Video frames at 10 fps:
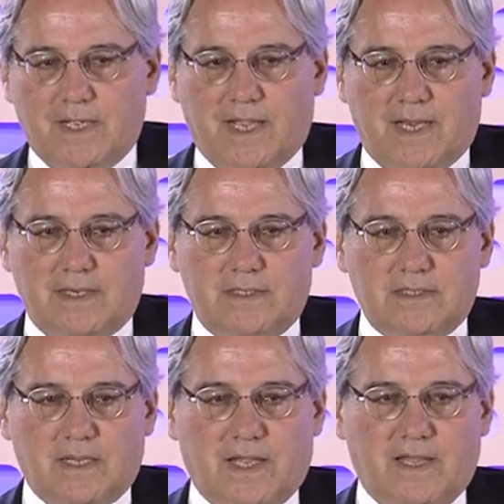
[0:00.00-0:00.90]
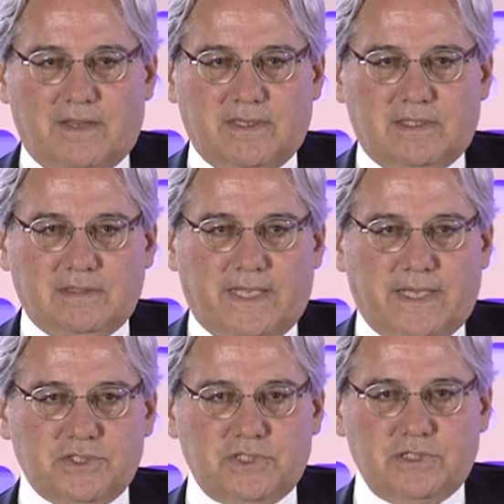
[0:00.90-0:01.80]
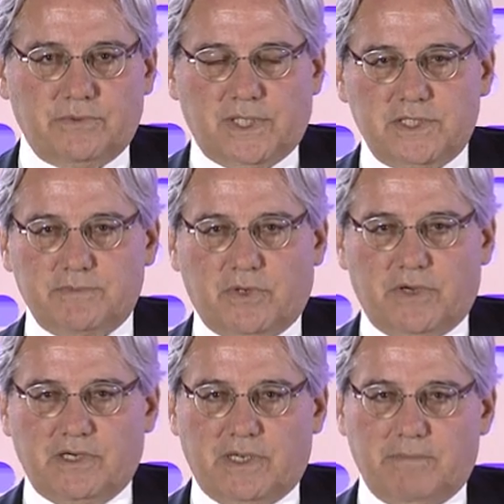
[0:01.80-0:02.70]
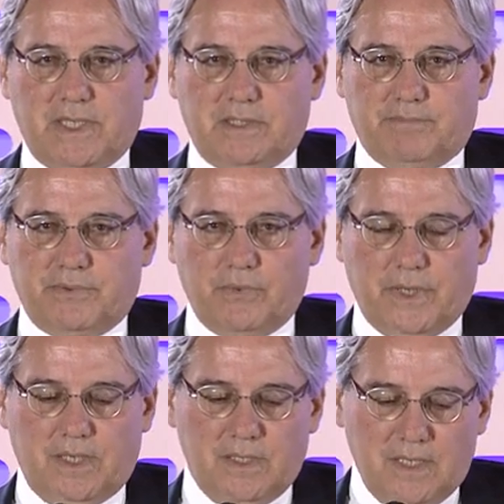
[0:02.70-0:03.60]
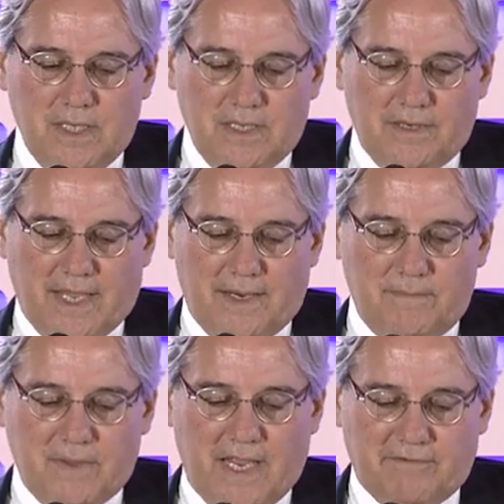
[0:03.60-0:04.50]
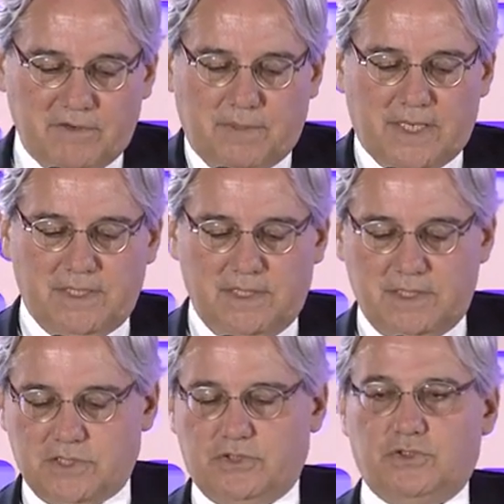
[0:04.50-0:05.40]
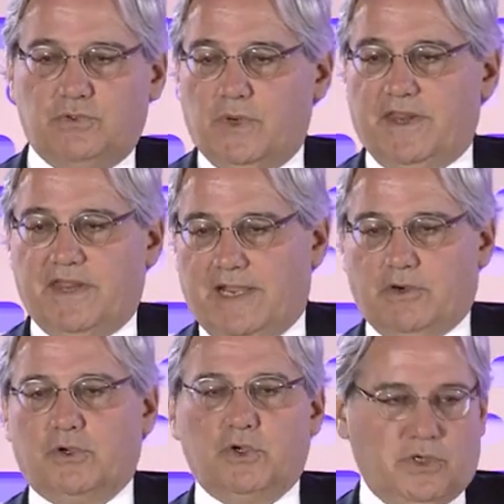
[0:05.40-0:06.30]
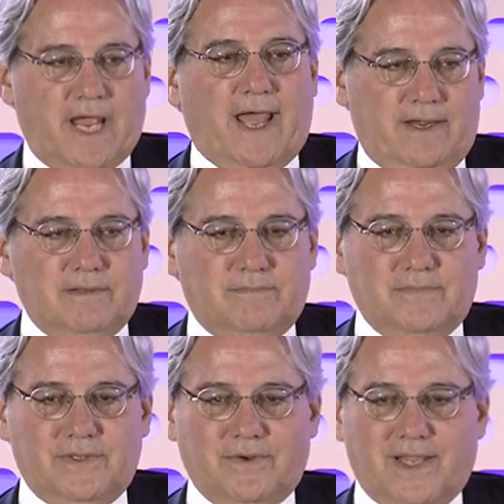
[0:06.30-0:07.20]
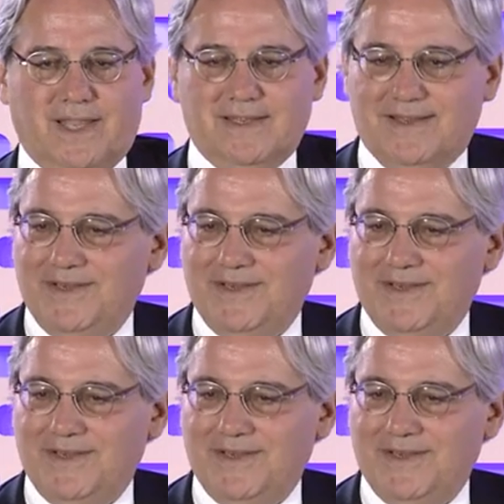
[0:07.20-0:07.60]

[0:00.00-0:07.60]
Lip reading: And I think last year when I spoke here, I made the point that everybody needs to do what they are good at, okay?